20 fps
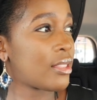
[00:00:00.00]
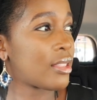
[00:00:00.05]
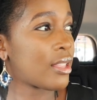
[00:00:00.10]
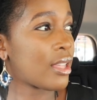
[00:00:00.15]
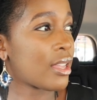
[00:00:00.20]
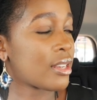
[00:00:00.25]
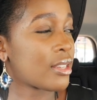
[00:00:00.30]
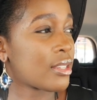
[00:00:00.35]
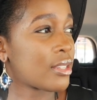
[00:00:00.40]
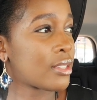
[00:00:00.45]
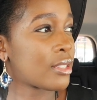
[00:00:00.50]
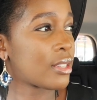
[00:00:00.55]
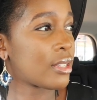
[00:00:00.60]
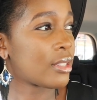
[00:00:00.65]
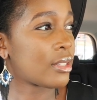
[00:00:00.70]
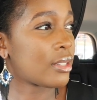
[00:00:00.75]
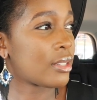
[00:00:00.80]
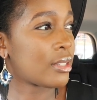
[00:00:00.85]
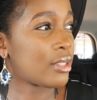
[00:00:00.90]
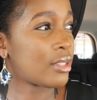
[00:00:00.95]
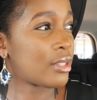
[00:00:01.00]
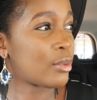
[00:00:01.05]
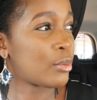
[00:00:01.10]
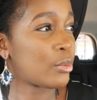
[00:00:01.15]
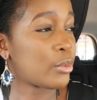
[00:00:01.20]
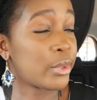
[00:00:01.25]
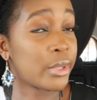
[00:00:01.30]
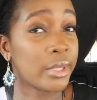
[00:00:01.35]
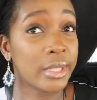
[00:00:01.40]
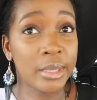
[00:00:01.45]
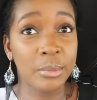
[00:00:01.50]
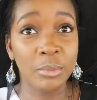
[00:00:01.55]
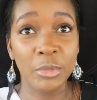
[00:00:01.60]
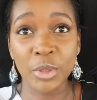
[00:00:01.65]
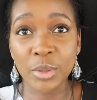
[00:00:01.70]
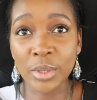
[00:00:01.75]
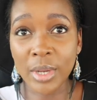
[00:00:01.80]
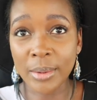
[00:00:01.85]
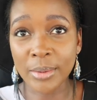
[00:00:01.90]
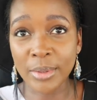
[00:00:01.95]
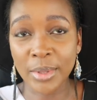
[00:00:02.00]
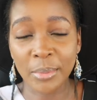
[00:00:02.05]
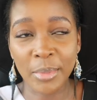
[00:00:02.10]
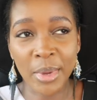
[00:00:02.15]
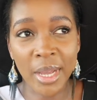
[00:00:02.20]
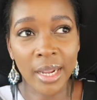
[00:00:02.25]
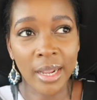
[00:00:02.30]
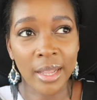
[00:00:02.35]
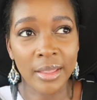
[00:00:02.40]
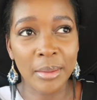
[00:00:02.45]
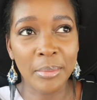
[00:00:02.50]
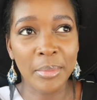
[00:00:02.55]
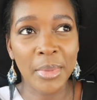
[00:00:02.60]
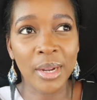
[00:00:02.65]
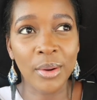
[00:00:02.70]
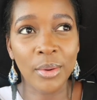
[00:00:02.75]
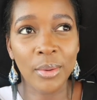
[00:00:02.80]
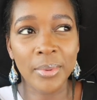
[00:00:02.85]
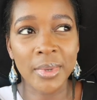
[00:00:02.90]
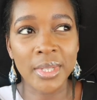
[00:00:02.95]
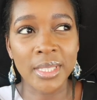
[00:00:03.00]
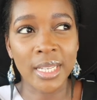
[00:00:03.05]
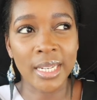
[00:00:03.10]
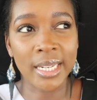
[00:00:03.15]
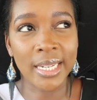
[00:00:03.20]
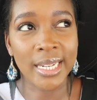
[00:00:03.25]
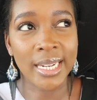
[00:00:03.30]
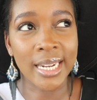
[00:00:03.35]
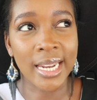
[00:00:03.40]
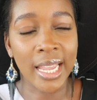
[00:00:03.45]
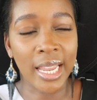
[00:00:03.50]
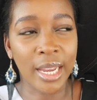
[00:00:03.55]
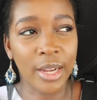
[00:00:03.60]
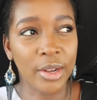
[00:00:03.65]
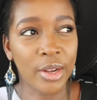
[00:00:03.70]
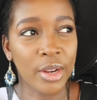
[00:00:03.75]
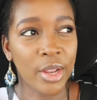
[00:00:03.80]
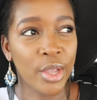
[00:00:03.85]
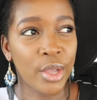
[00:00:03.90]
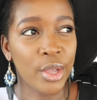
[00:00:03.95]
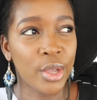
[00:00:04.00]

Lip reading: that will need me to come to the bank, and the bank opens at 9